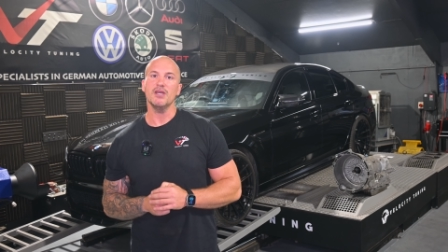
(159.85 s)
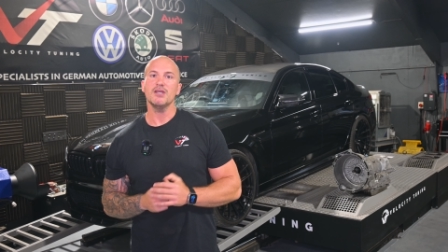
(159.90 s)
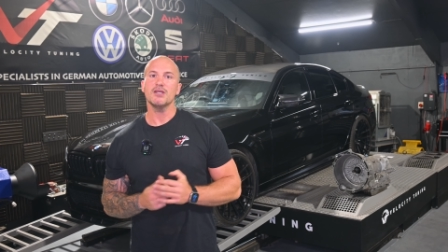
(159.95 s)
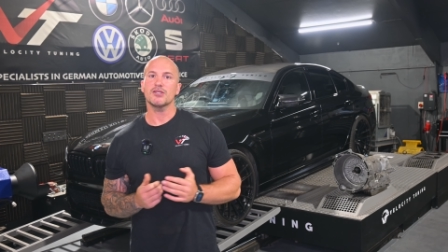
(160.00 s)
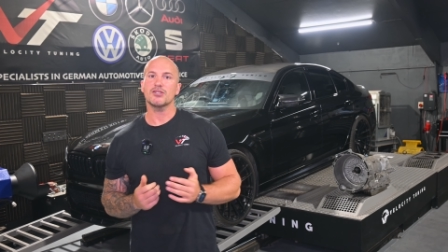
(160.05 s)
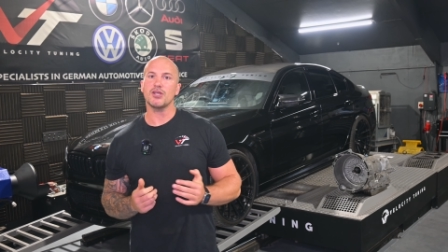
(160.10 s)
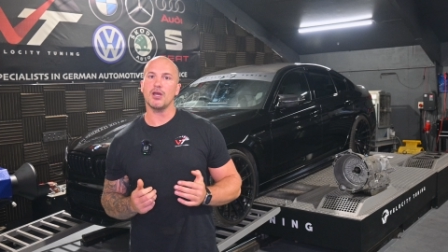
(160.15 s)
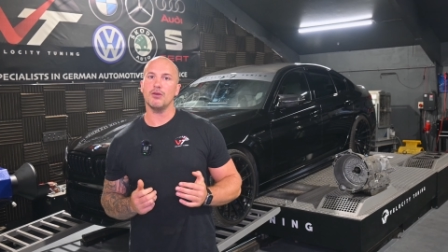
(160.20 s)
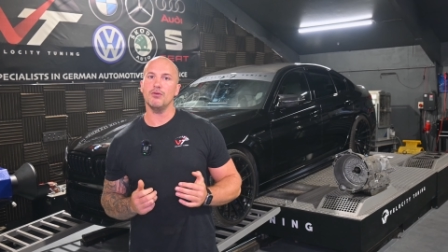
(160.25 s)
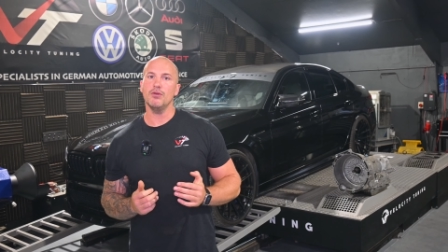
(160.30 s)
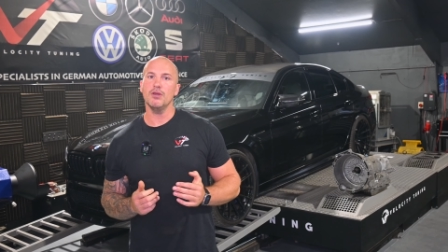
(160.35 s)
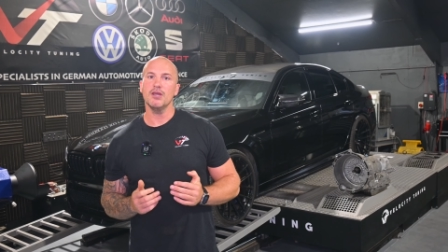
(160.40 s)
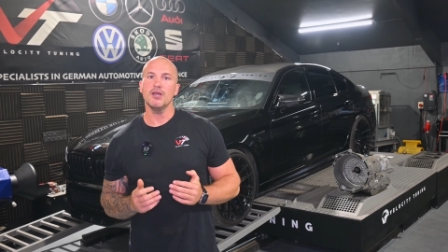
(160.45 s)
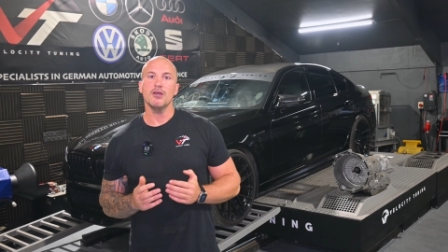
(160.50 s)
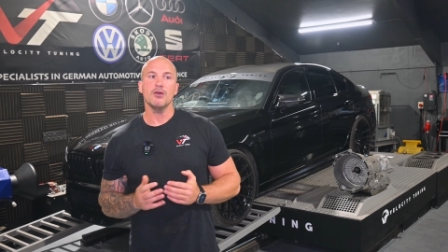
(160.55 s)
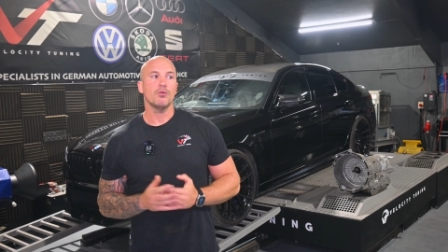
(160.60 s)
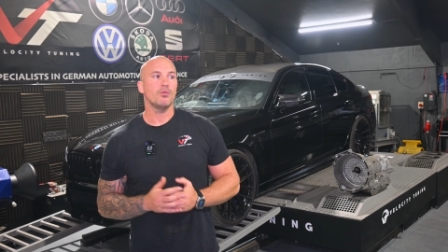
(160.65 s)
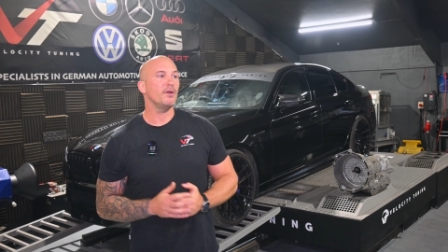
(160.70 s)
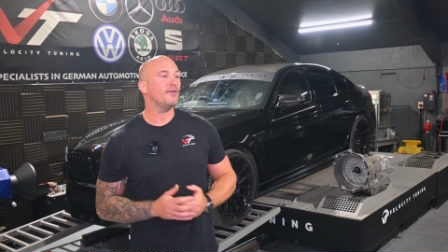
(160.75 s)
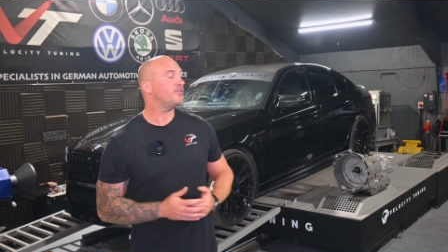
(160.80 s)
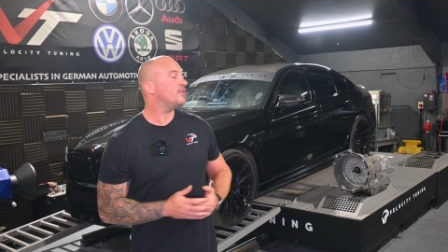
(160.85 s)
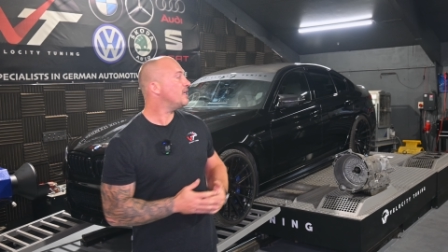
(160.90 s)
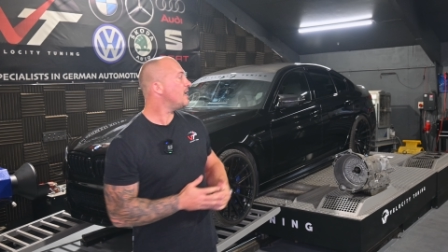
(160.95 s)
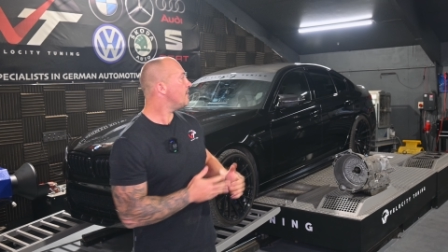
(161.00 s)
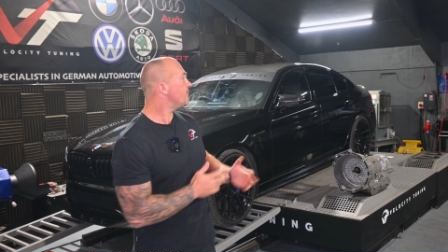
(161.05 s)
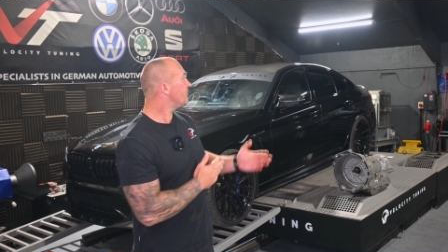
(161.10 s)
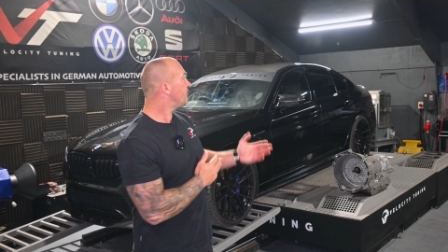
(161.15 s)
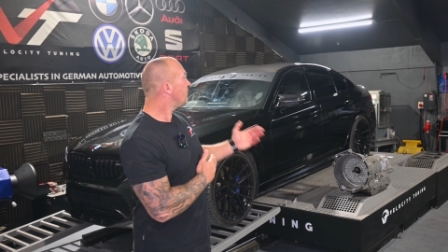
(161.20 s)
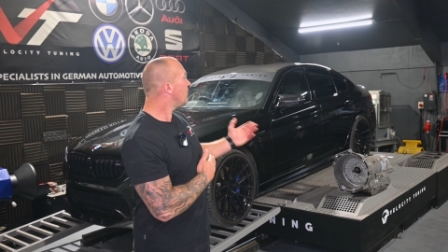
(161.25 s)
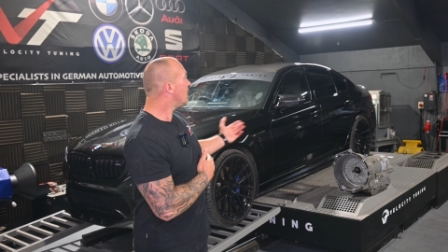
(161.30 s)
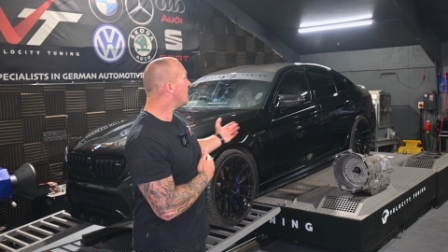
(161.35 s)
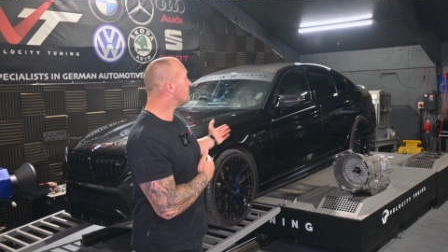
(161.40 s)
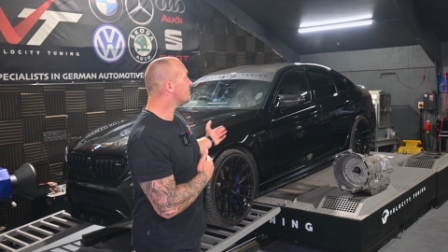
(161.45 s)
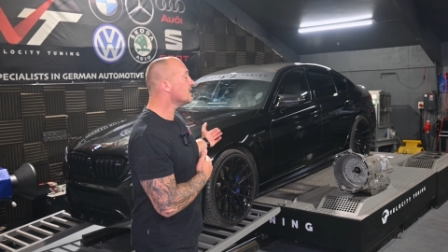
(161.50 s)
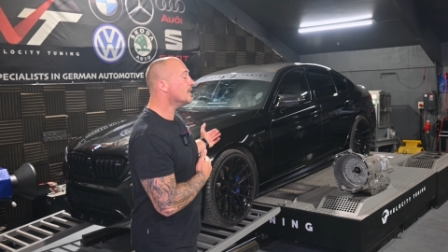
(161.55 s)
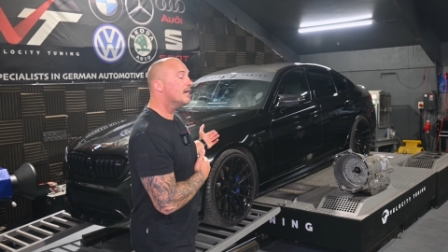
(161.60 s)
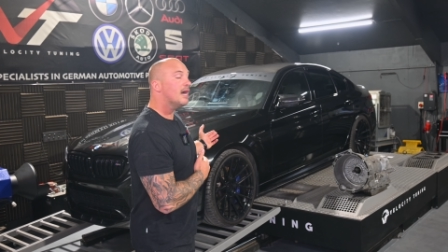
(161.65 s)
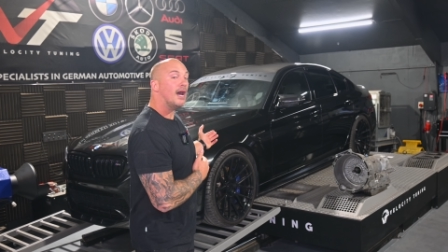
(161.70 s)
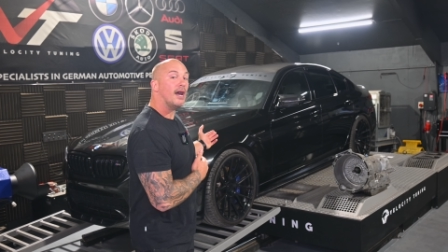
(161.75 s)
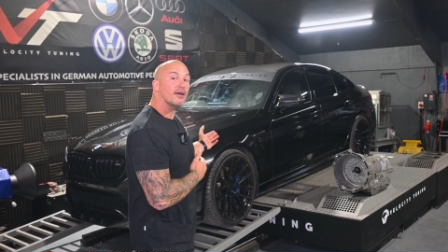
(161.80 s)
So with the M5s,
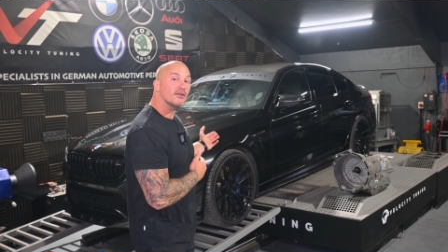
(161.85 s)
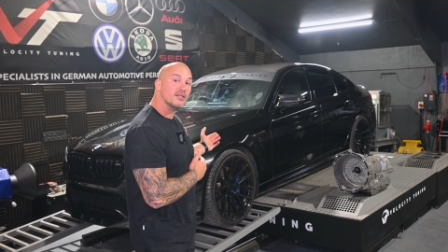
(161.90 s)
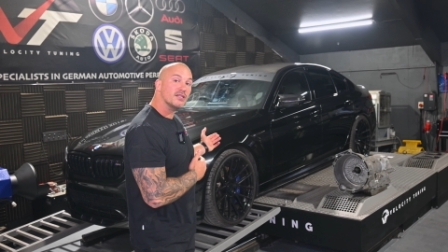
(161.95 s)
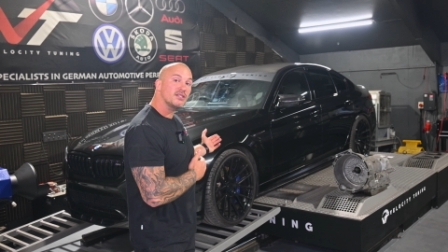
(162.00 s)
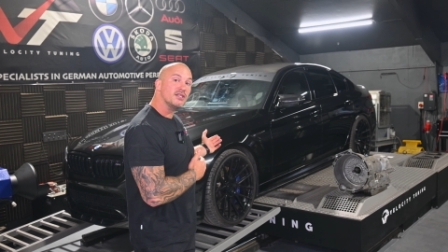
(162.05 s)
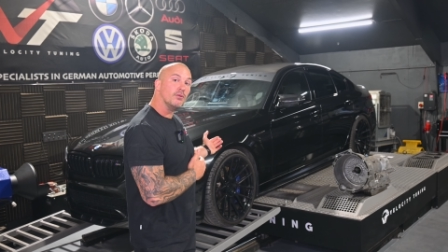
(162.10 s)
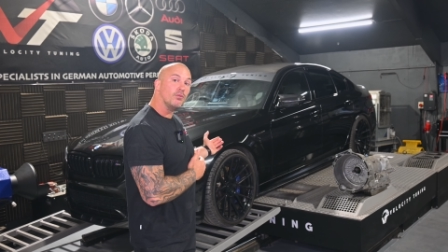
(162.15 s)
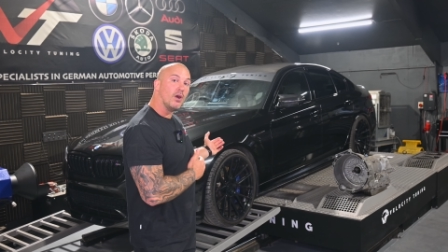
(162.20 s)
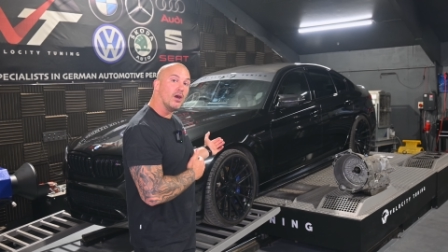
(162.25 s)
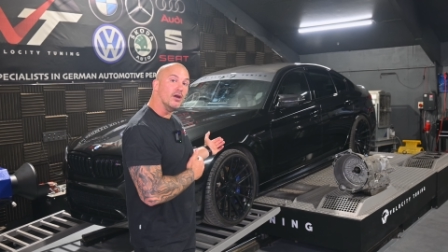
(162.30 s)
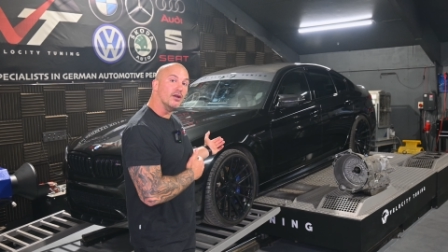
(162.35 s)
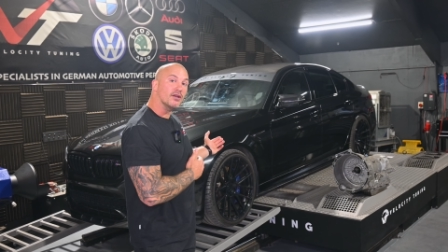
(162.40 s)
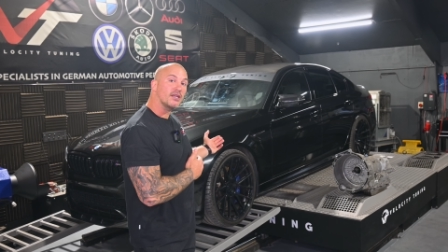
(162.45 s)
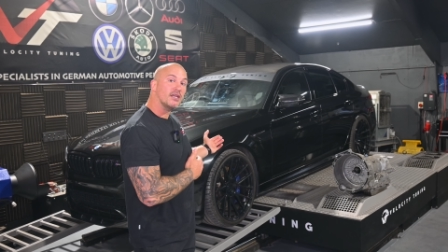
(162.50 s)
how does it work?